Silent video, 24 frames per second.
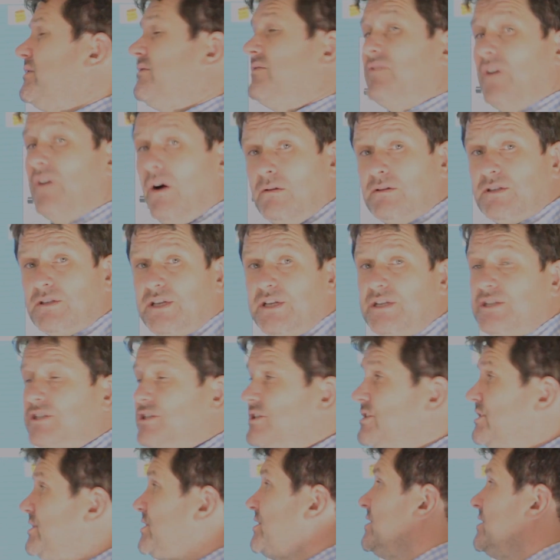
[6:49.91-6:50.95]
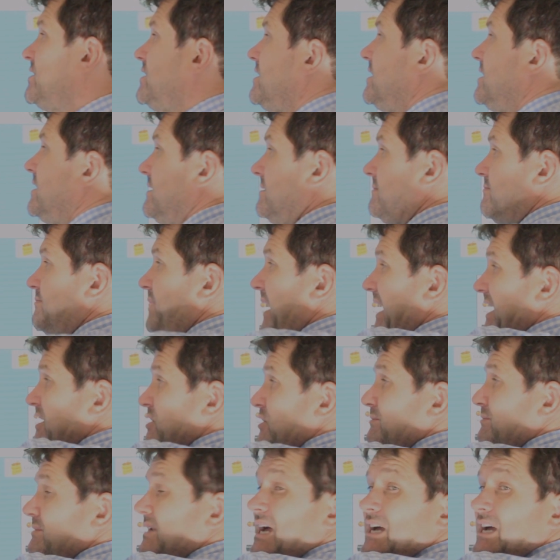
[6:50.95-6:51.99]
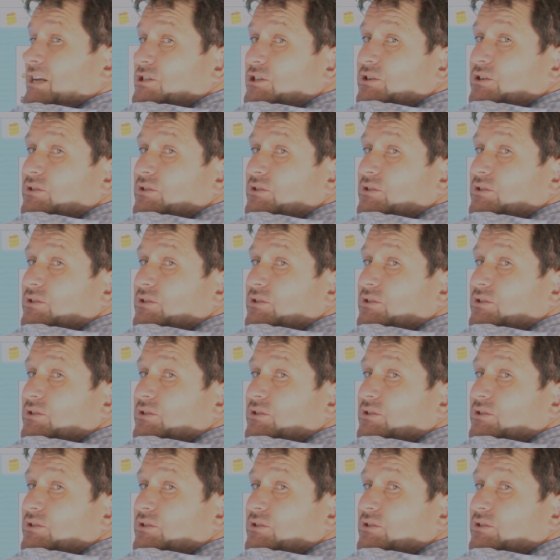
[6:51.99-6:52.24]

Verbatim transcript: The voltage picks up 9